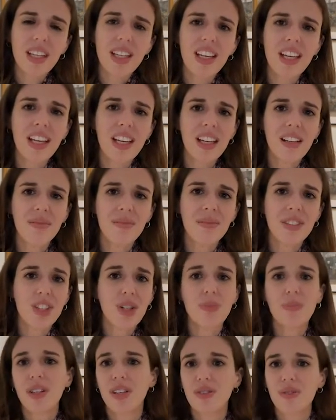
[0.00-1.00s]

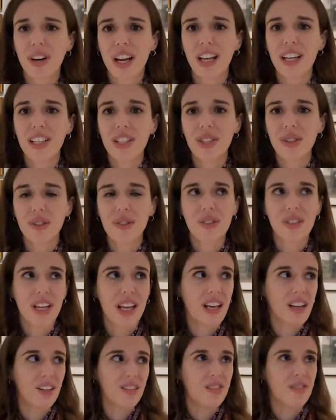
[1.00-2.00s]
Don't be afraid to
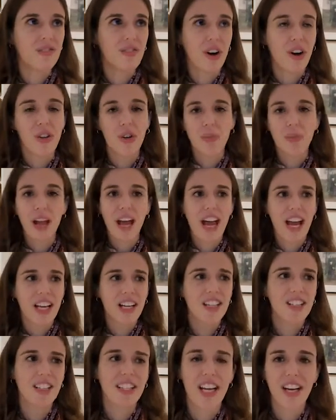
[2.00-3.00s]
stand farther
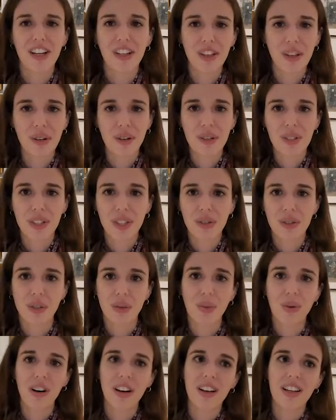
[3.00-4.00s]
back, to get closer to a
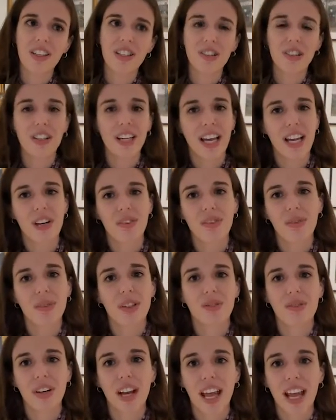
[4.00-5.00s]
work, to look at it from
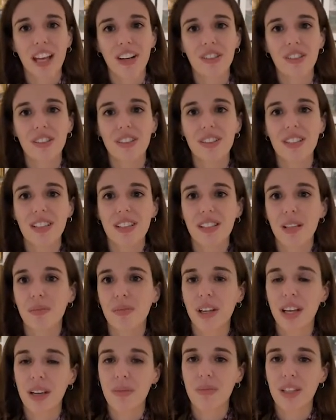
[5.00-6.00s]
different angles, because
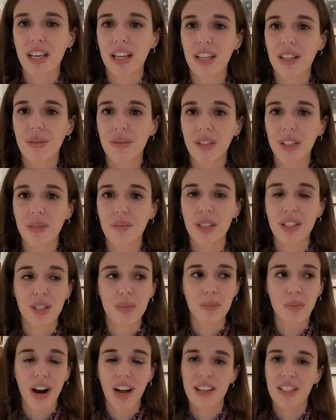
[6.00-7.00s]
sometimes that can really be
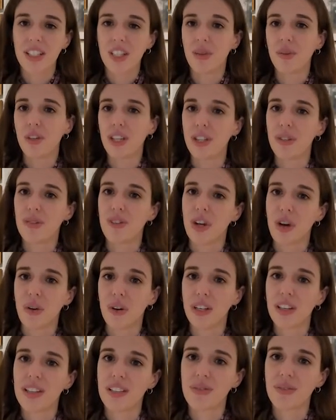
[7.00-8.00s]
surprising what you
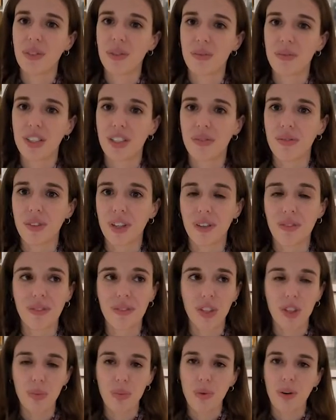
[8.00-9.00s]
notice from different
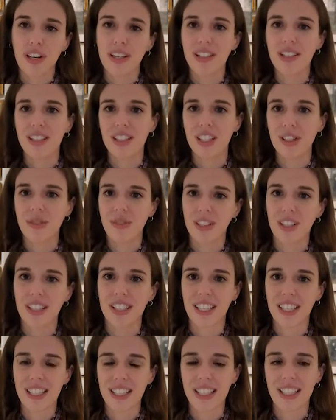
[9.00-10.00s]
viewpoints and different
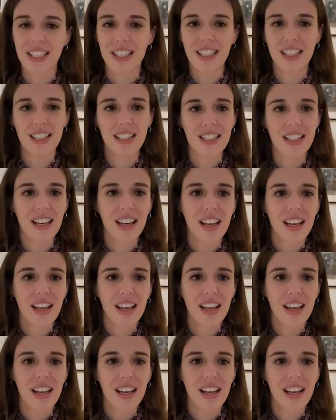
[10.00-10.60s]
distances.